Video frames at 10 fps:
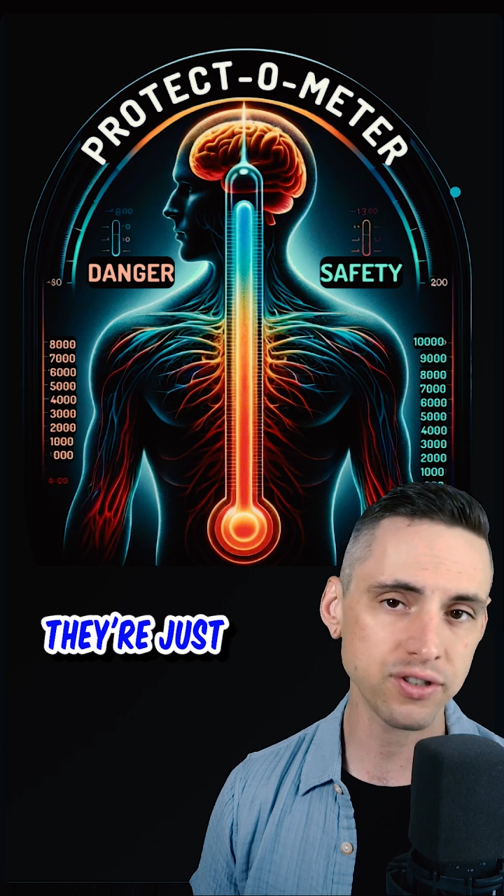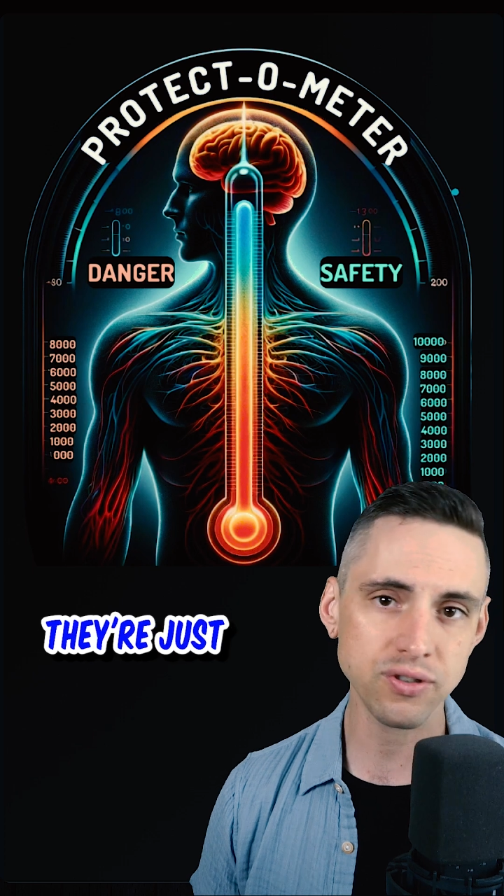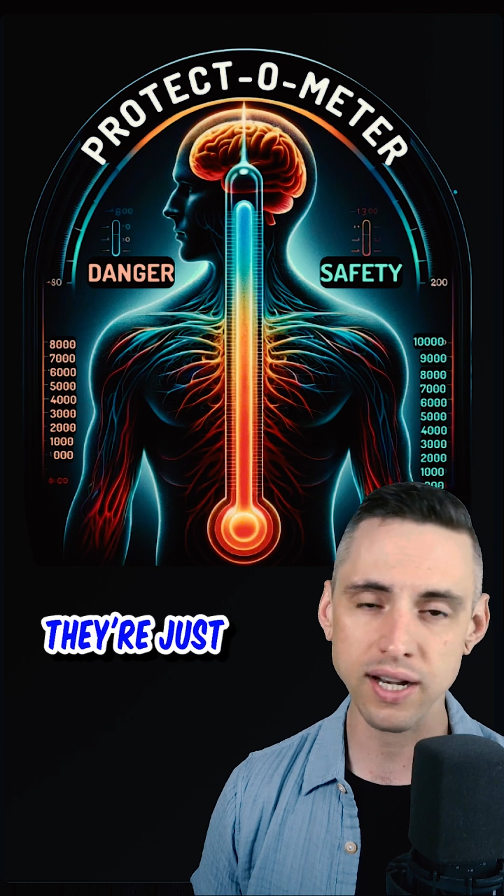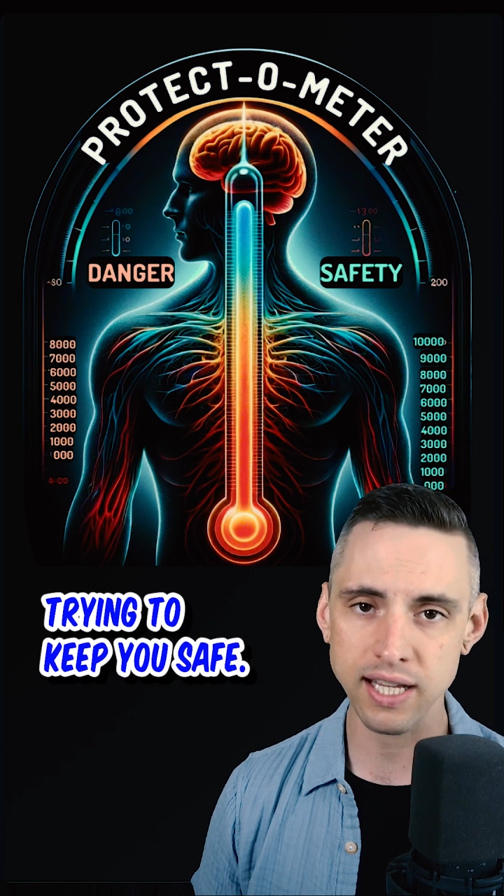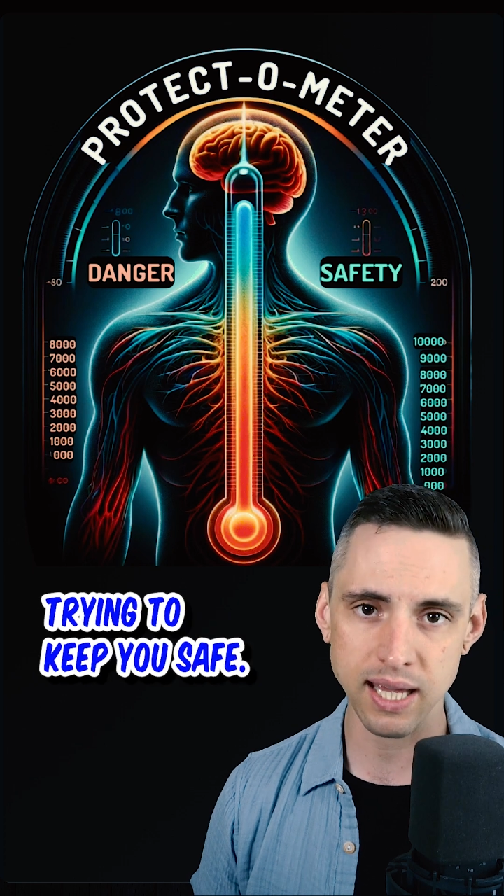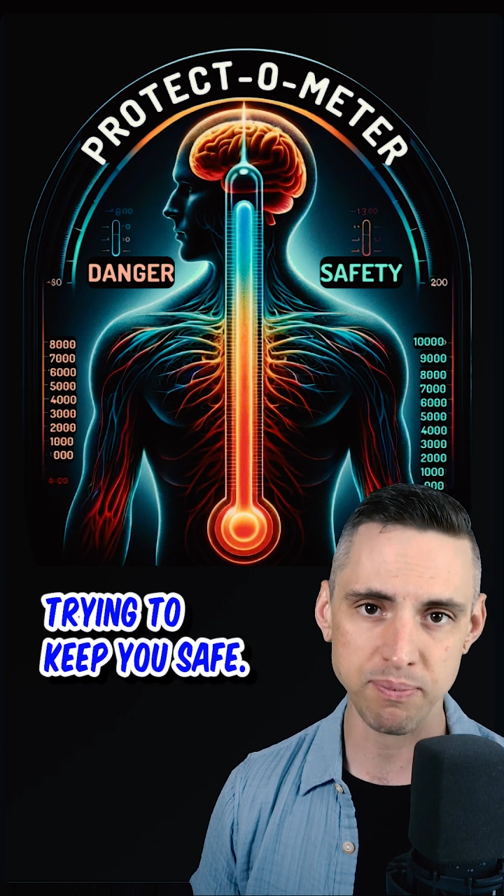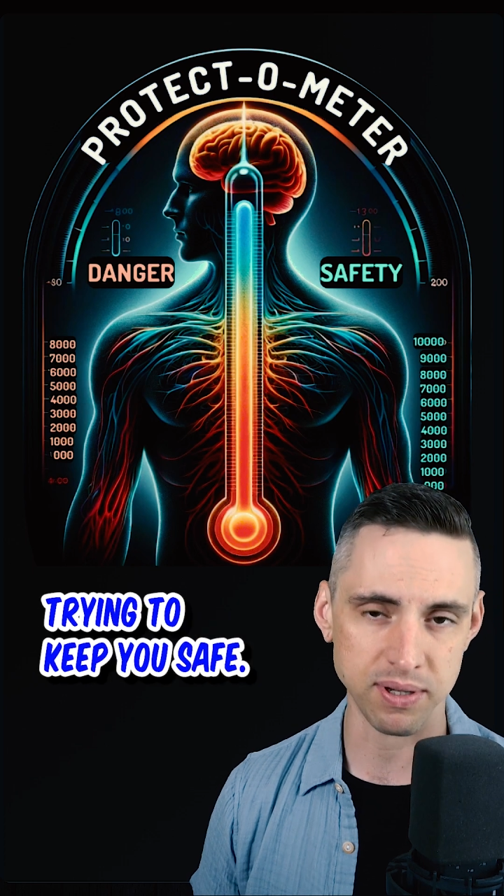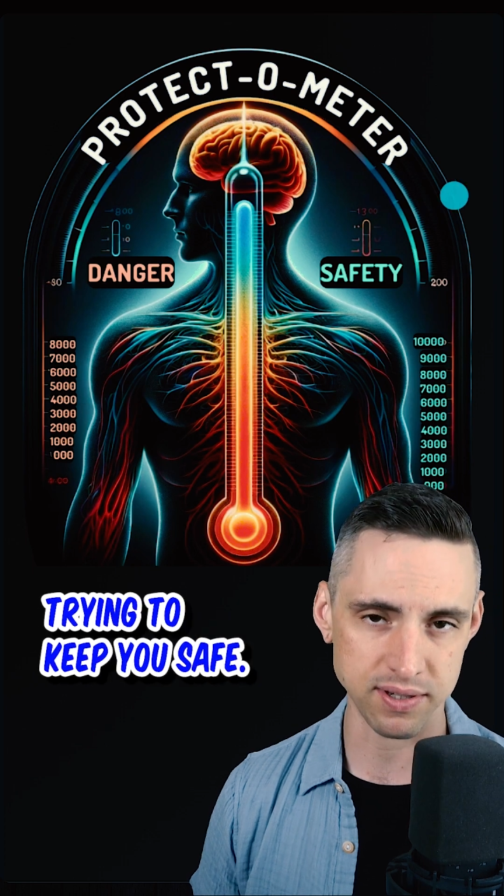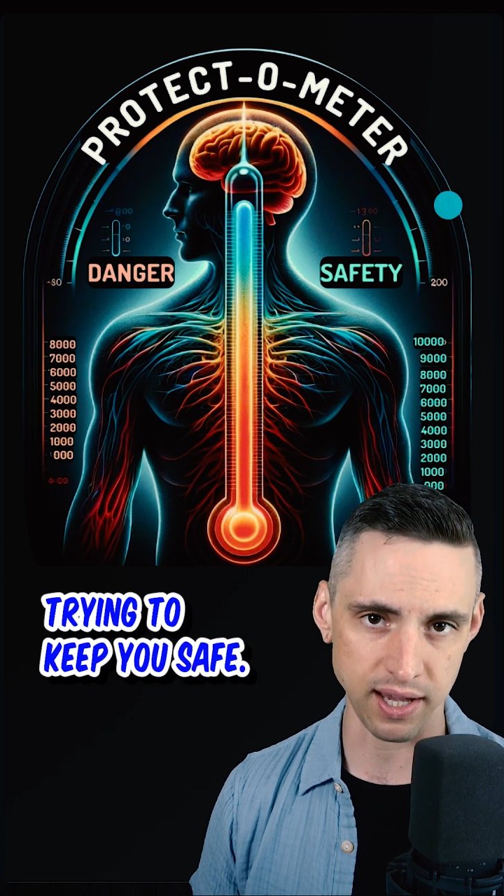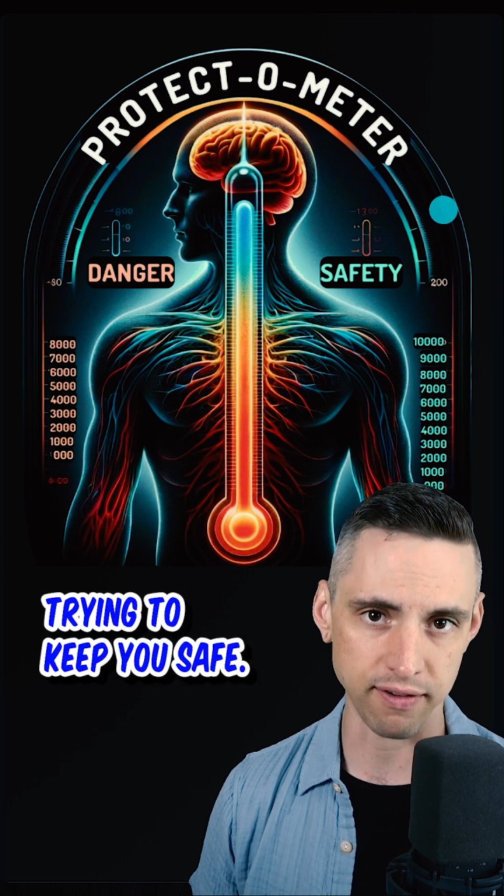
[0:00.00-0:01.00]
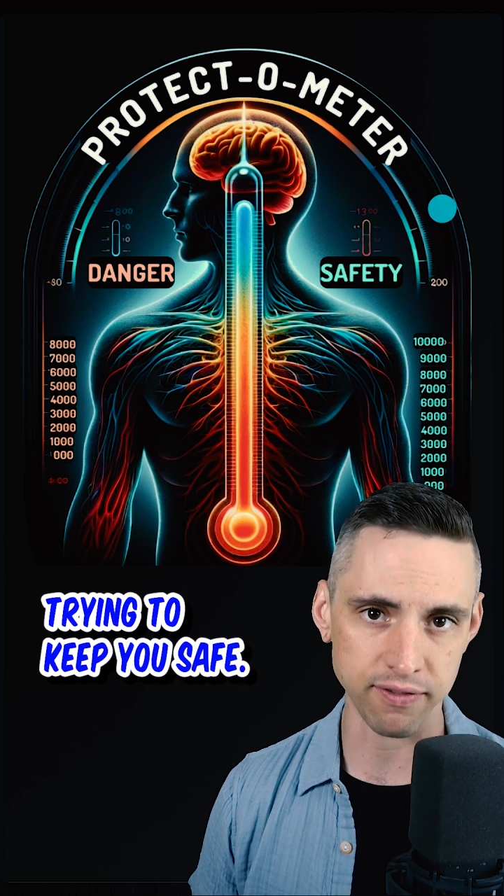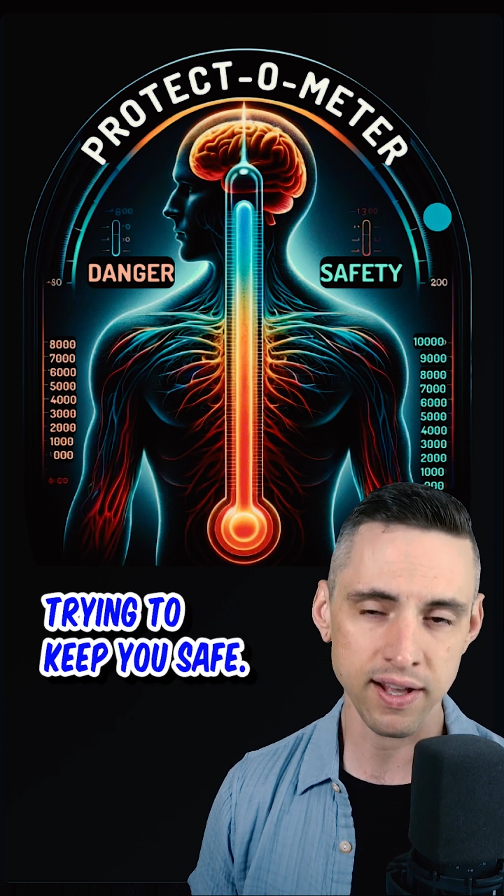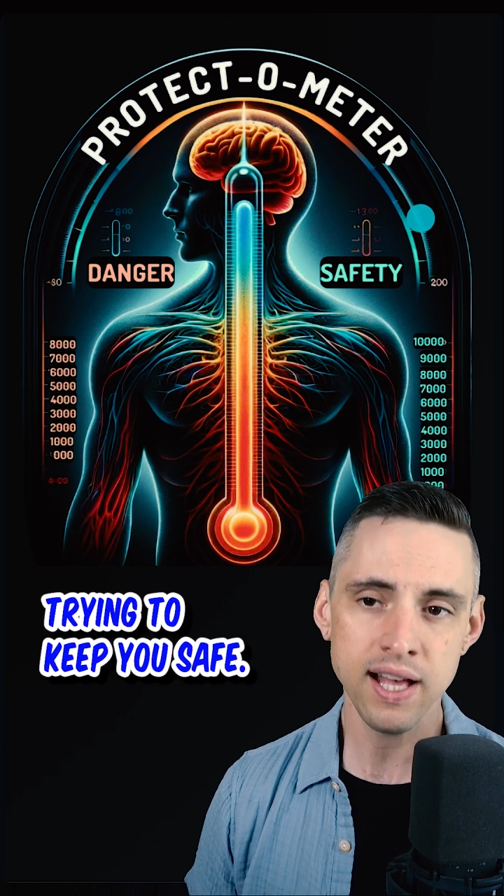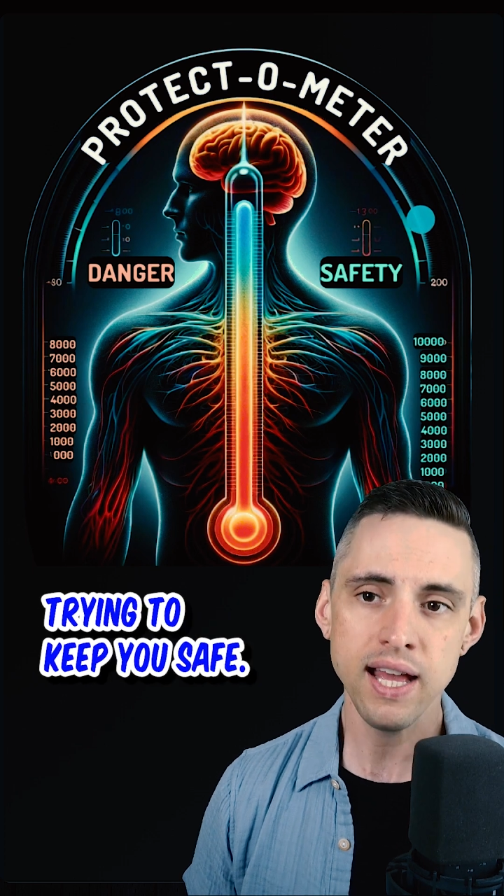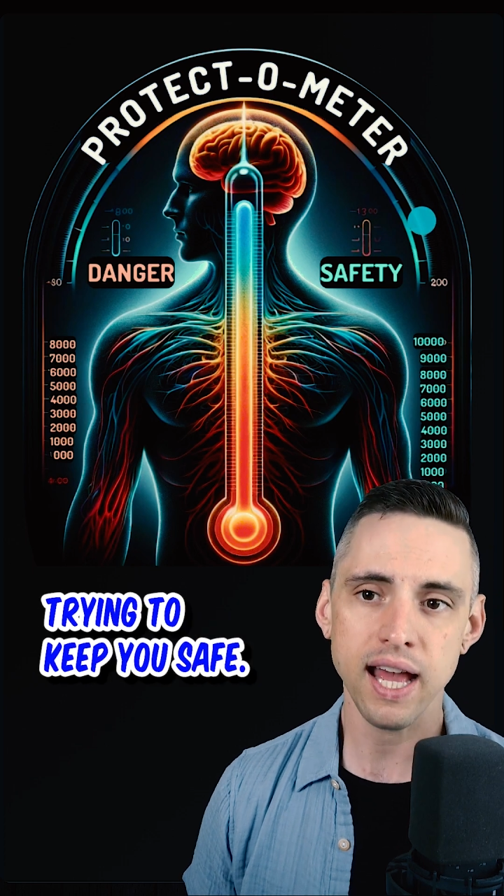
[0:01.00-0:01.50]
They're just trying to keep you
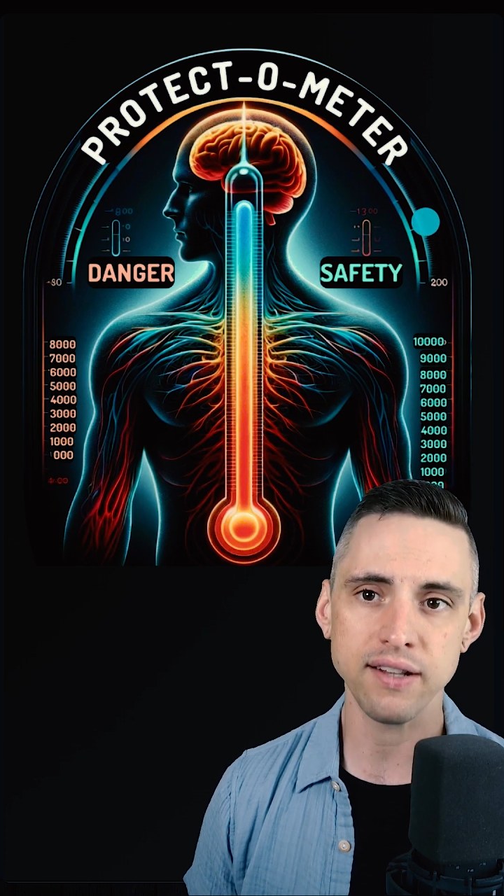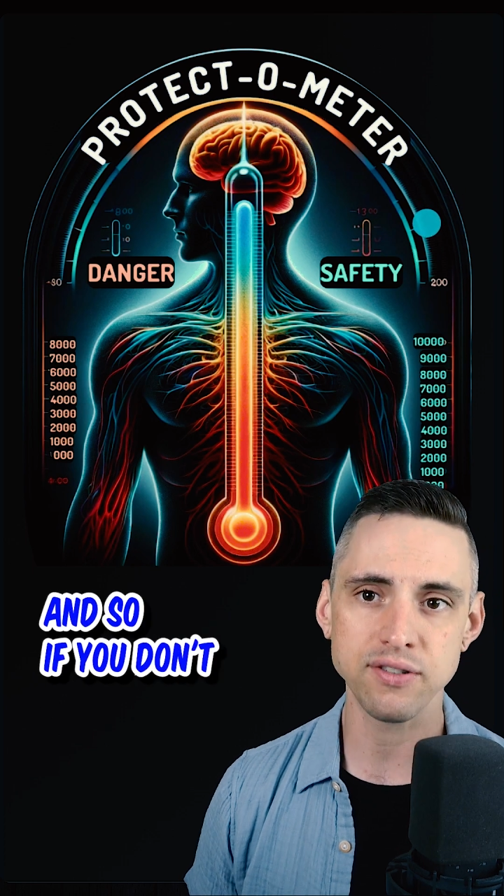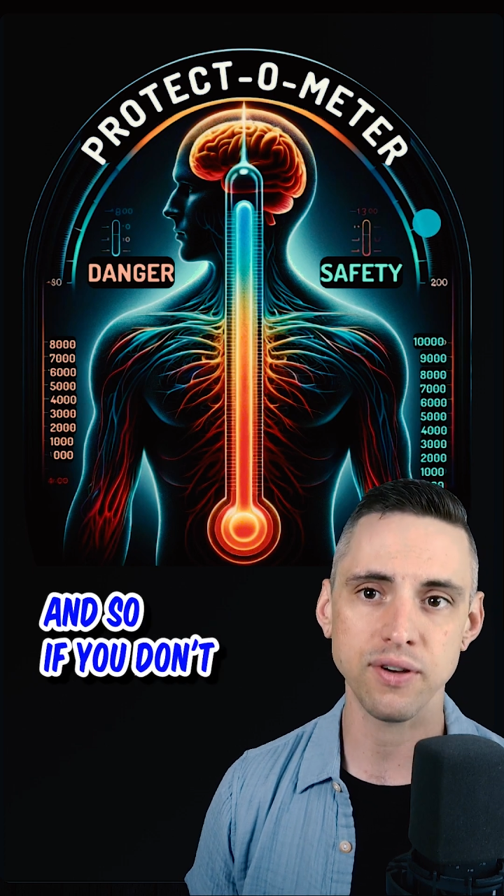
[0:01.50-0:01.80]
safe.